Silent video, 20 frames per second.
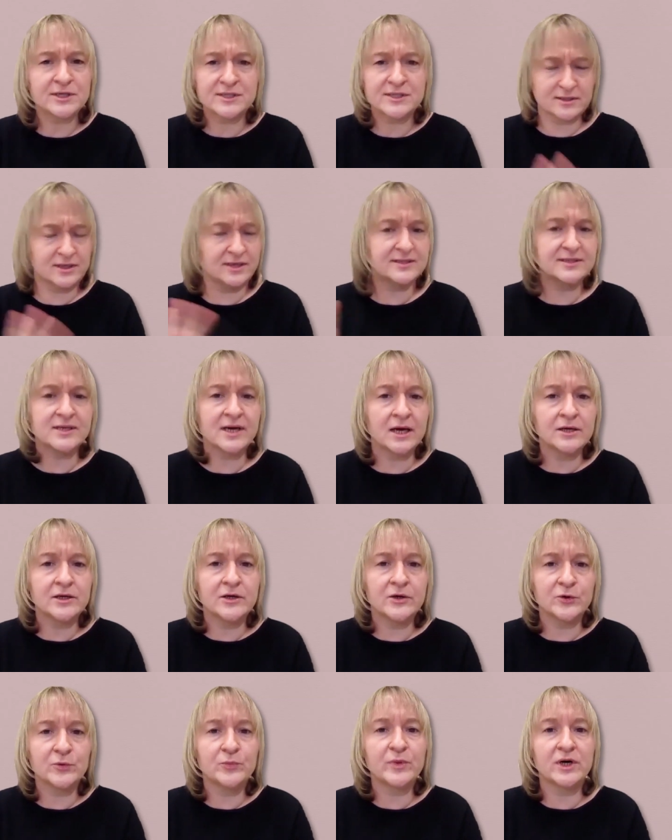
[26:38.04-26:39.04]
a side
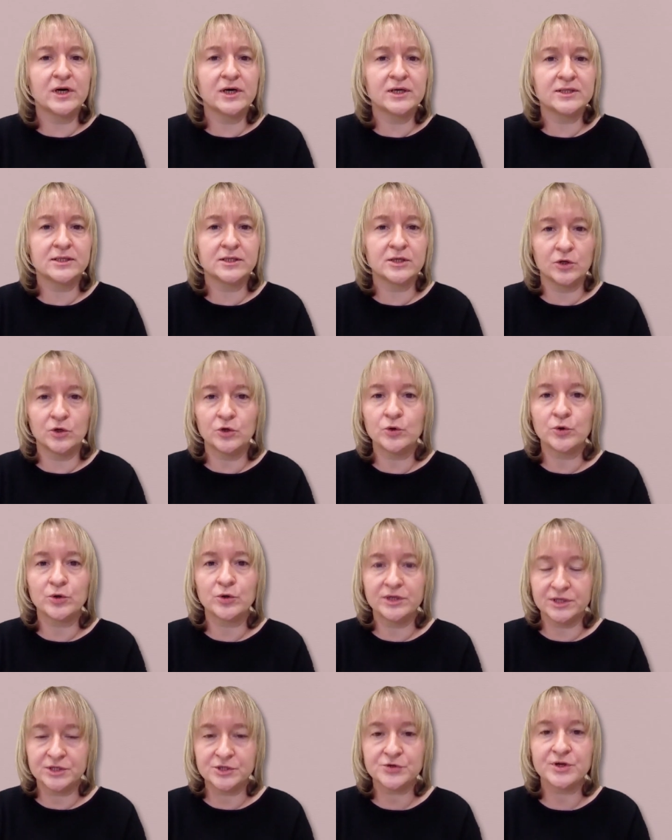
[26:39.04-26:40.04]
note, but your
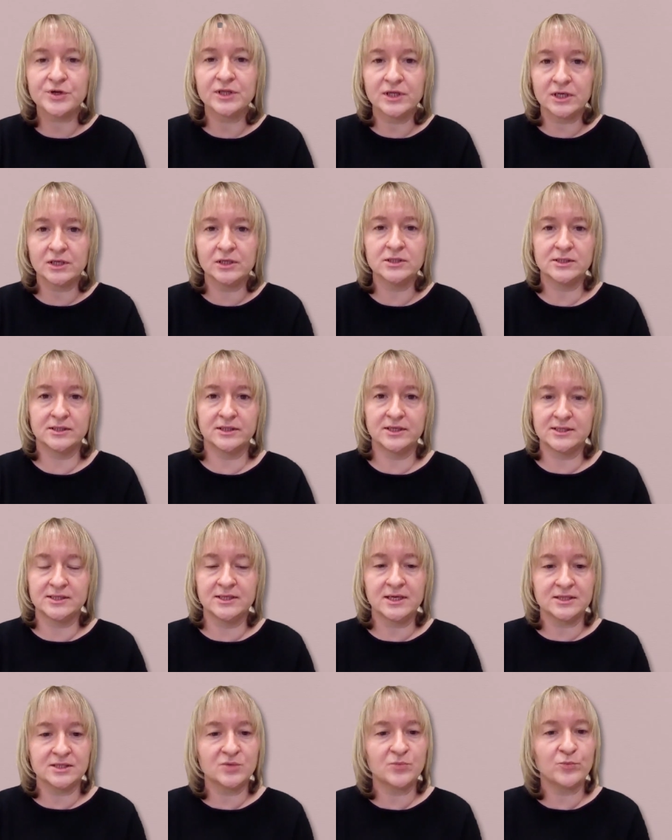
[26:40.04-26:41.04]
district that does
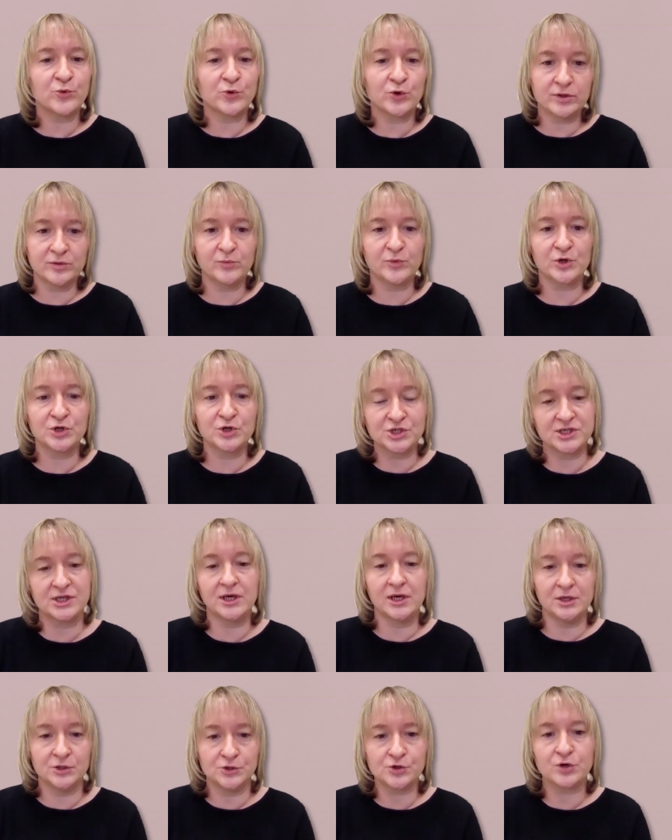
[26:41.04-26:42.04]
not support purchasing
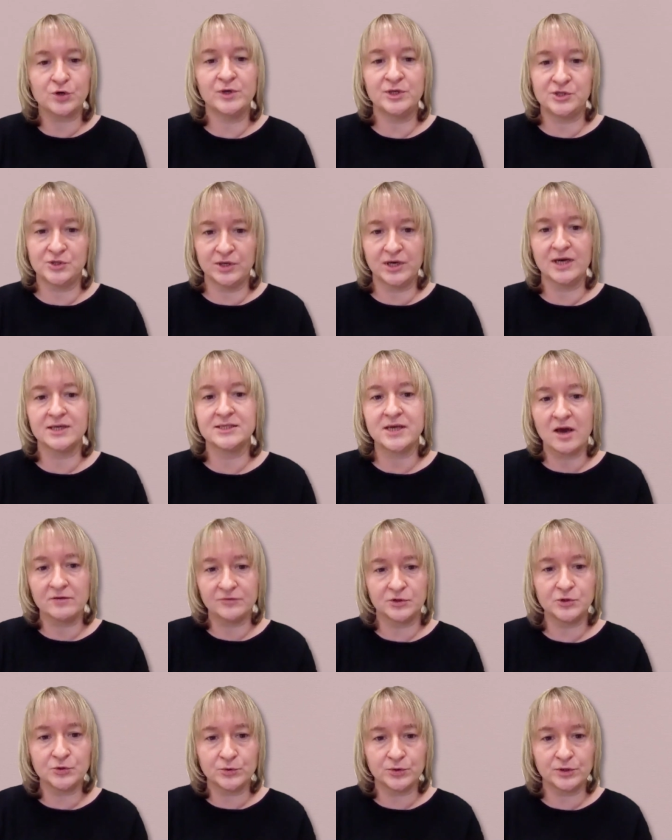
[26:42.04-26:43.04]
instruments, you guys have
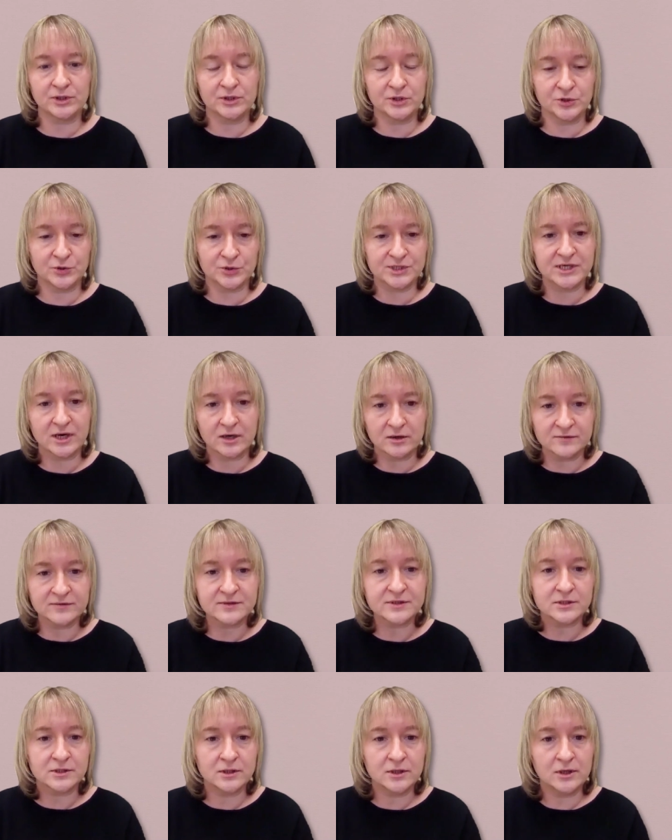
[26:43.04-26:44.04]
to do it
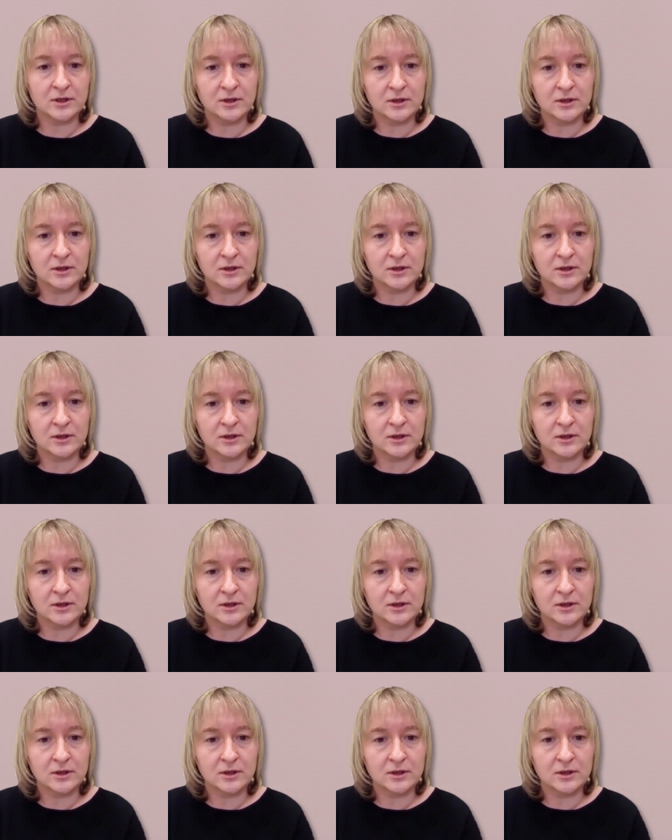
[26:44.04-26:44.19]
yourselves.